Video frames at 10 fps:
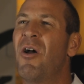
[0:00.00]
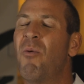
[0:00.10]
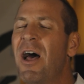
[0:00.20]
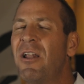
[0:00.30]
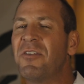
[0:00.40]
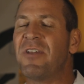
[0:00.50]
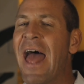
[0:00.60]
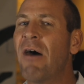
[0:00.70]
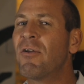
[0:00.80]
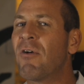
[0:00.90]
well, is
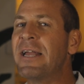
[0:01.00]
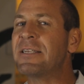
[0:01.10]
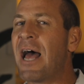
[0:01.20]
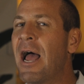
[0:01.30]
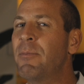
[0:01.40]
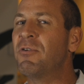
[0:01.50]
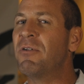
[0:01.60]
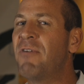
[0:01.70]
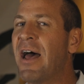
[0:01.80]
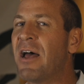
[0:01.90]
now the right time to
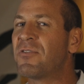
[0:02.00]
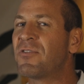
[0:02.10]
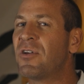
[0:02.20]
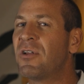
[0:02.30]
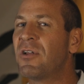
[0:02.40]
invest?